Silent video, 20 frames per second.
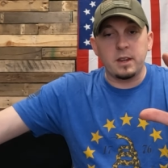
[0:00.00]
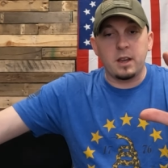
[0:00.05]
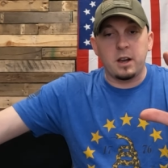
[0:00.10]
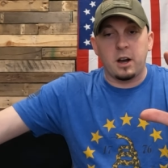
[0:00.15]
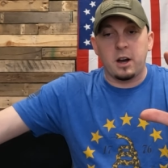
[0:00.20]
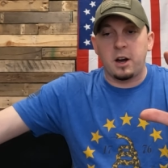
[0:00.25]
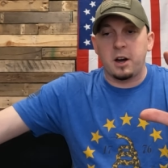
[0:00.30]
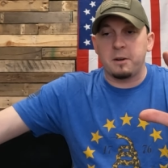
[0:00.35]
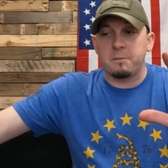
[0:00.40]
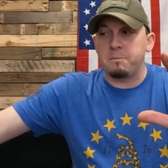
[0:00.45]

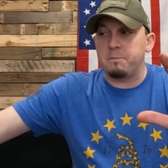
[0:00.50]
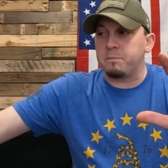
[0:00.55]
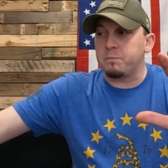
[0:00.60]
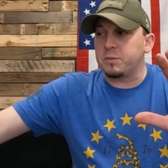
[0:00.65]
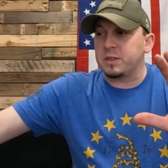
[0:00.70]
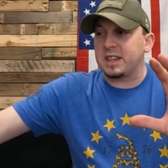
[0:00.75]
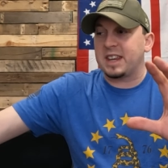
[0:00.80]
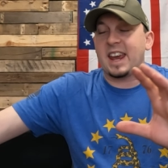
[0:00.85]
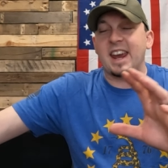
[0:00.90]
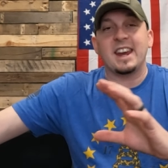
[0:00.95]
um,
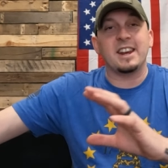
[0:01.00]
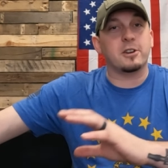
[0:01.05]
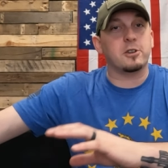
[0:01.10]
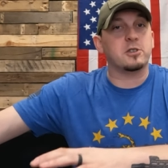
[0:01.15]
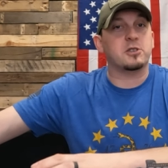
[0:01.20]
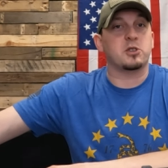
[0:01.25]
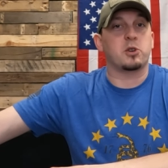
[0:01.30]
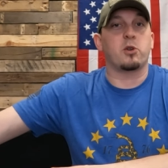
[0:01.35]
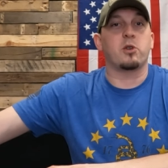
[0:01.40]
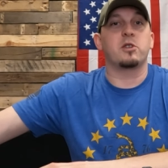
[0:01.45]

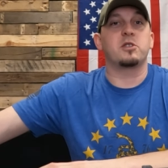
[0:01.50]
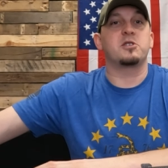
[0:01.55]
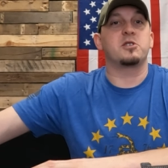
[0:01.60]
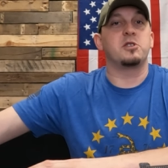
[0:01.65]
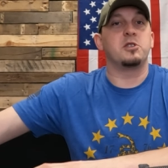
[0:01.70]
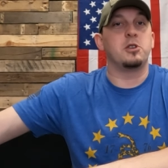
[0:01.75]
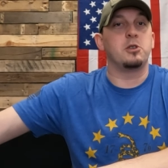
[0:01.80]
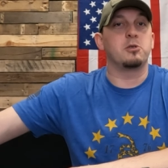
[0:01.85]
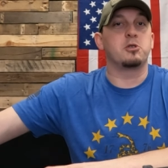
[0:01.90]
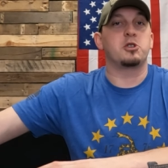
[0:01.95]
cater towards
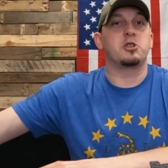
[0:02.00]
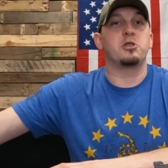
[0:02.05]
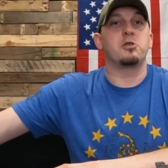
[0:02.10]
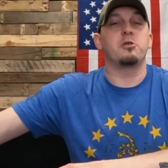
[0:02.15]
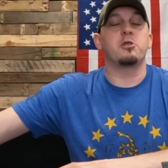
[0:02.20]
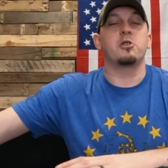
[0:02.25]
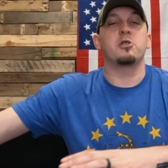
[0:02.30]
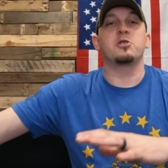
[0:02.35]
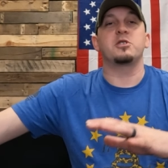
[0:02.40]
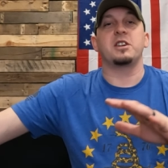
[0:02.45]
new
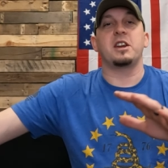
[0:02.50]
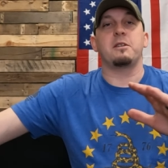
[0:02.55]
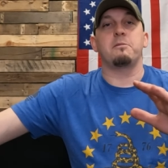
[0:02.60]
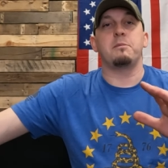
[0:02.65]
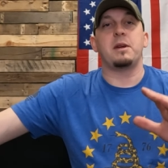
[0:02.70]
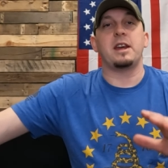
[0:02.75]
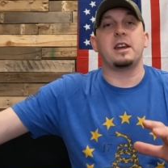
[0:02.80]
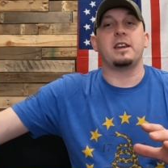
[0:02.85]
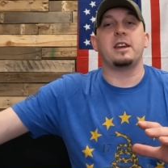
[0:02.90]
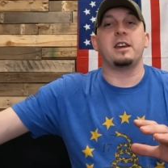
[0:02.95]
shooters
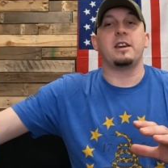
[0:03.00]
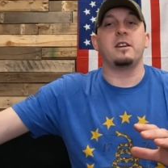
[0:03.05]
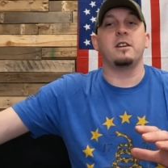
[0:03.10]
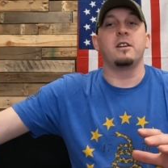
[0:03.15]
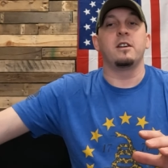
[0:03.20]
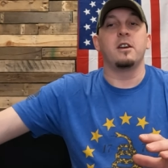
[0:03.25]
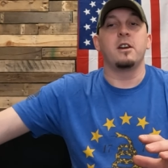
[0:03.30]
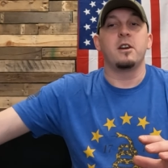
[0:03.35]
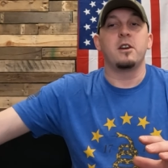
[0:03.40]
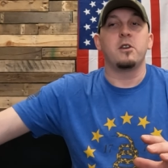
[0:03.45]
and
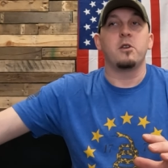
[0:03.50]
making